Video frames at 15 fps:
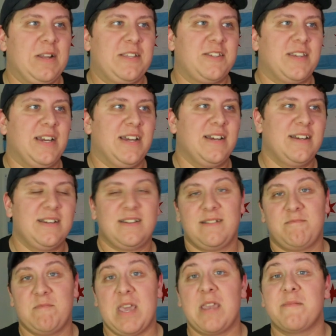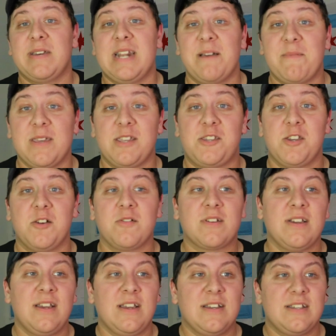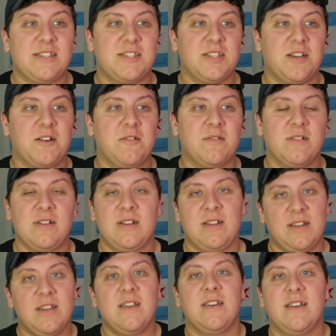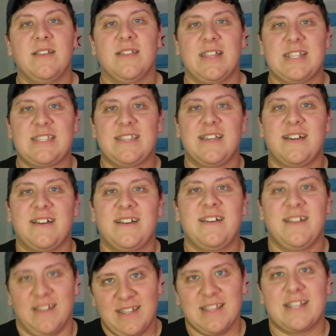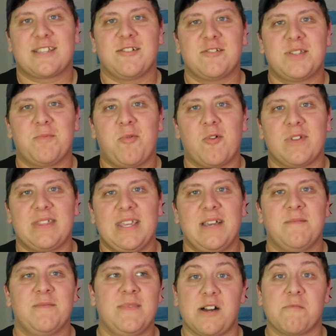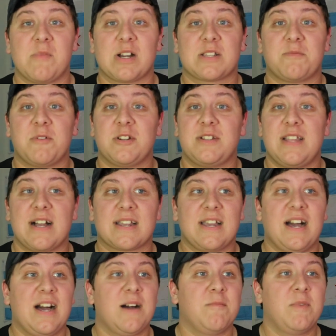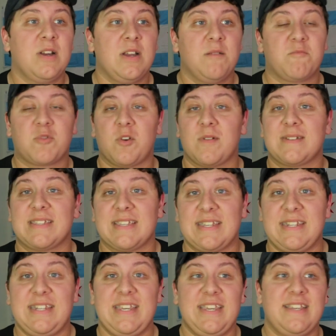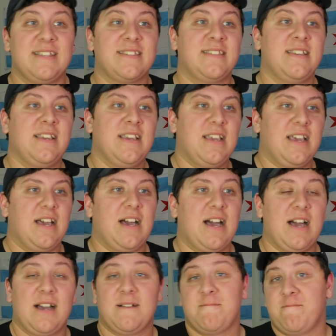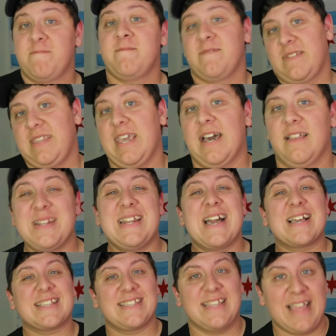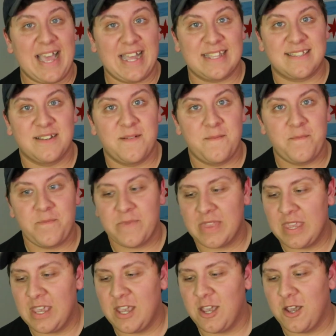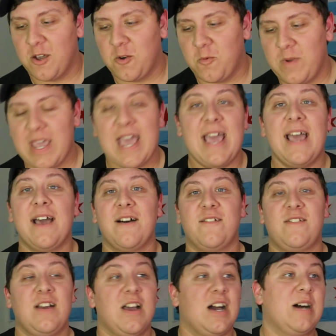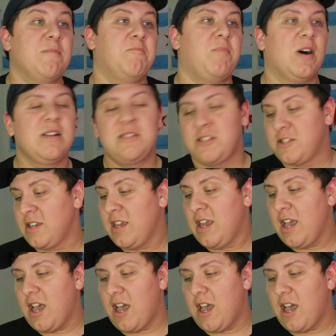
which may or may not be a joke, so let's go support them, youngbucksmerch.com. Pro Wrestling Tees, yeah. But next to that, we have a bunch